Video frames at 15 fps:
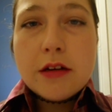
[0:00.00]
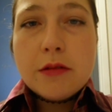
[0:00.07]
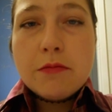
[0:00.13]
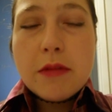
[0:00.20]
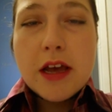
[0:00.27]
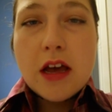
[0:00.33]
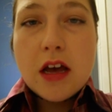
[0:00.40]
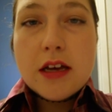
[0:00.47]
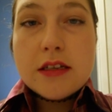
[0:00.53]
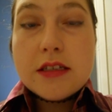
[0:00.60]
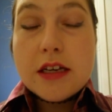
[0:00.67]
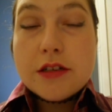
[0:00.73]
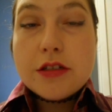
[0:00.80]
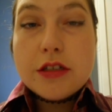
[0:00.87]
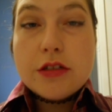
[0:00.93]
My aunt
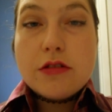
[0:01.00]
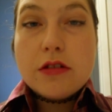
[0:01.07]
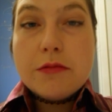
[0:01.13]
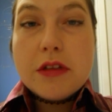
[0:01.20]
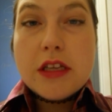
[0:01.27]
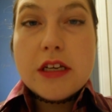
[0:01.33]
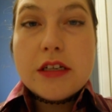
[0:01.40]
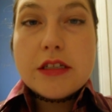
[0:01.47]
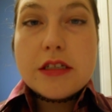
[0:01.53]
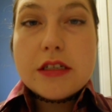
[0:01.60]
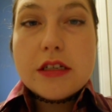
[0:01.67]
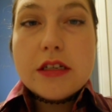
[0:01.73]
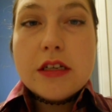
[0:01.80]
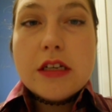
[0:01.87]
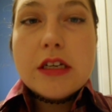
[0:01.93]
actually told me that
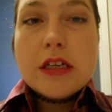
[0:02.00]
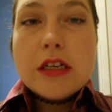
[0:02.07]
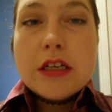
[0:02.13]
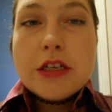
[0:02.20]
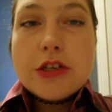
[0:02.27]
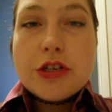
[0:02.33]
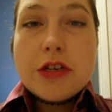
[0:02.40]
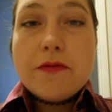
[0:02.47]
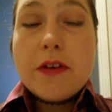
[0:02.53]
she